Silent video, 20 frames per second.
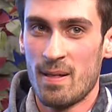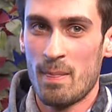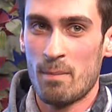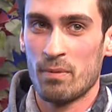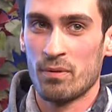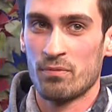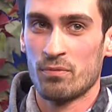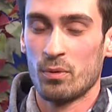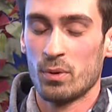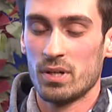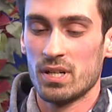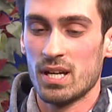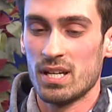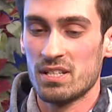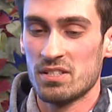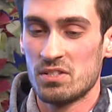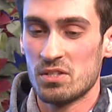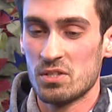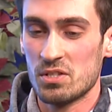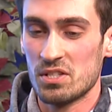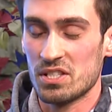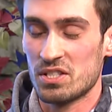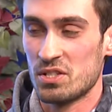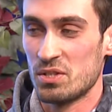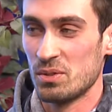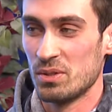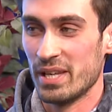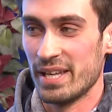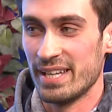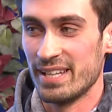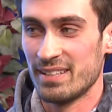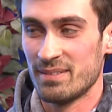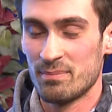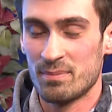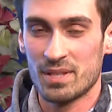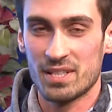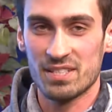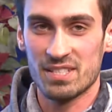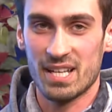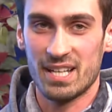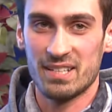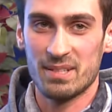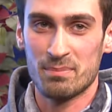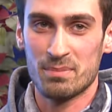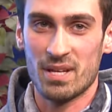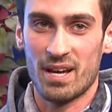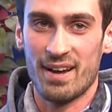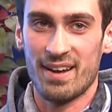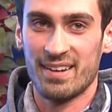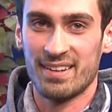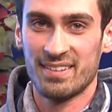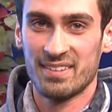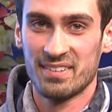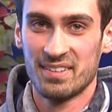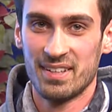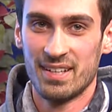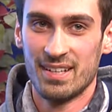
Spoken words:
But Fortnite, it's usually too late because I end up dying.